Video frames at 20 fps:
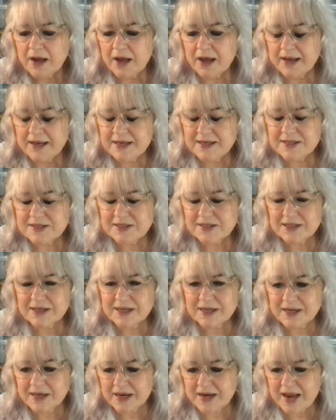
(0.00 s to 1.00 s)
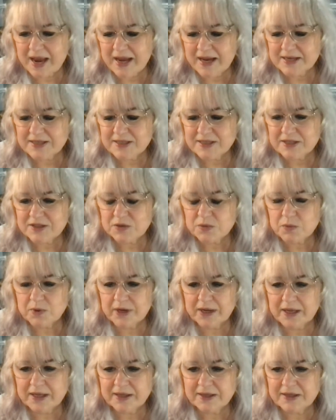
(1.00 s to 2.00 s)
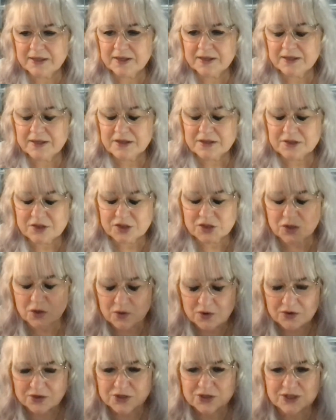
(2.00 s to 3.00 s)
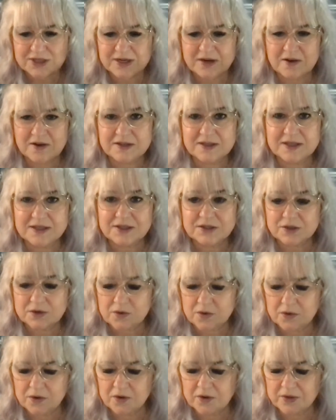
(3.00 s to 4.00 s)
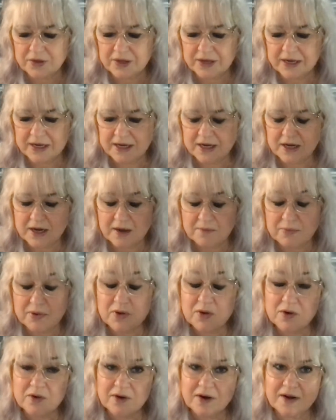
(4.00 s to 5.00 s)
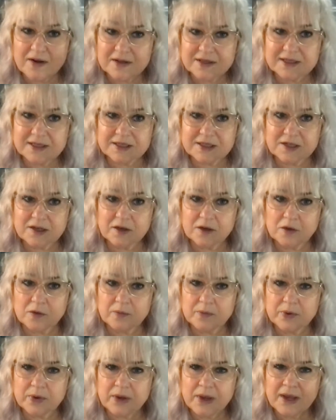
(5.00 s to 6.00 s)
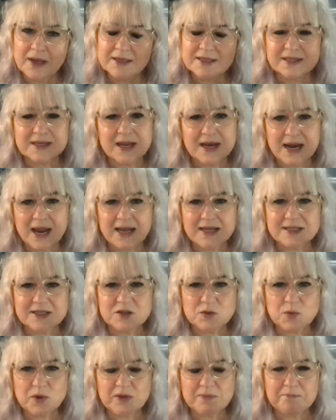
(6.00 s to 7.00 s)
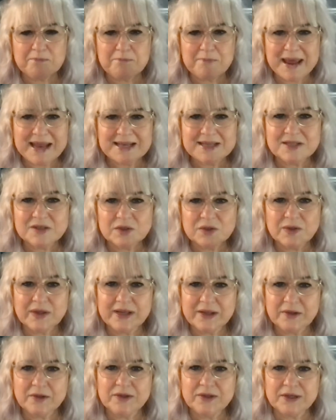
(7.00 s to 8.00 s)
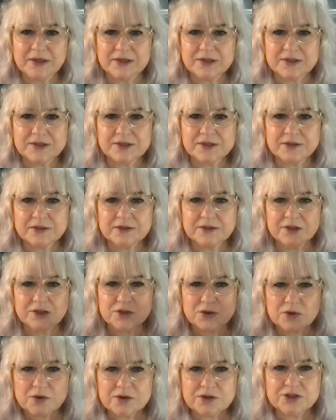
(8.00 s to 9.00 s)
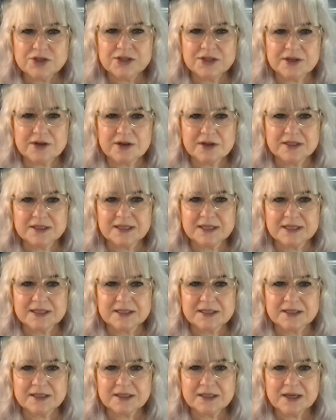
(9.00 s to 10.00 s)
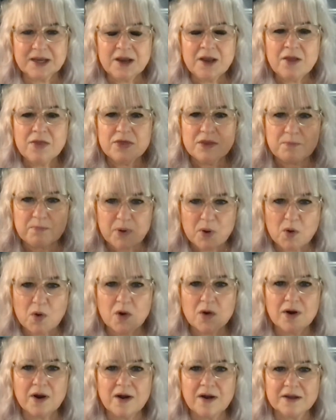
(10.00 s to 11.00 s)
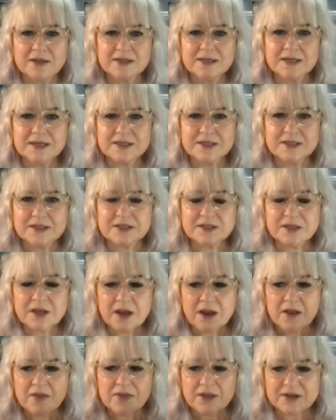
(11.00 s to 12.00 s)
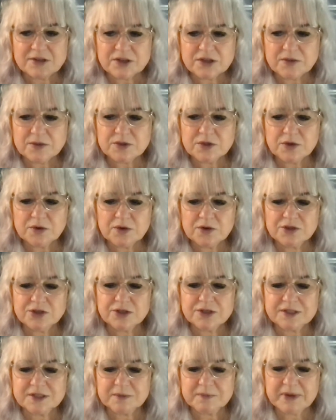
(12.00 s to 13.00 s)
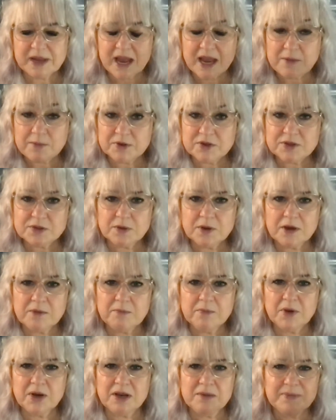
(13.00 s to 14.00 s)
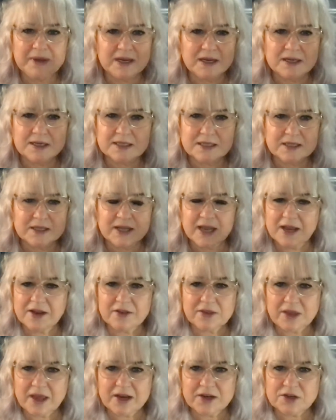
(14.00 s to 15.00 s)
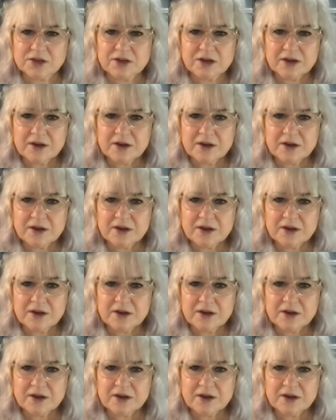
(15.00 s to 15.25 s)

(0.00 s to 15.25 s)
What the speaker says: And it's connected with the tortured artist or the poor artist club. It's connected with mental illness, the tortured artist, the poor artists. They're too tortured to be able to earn money because their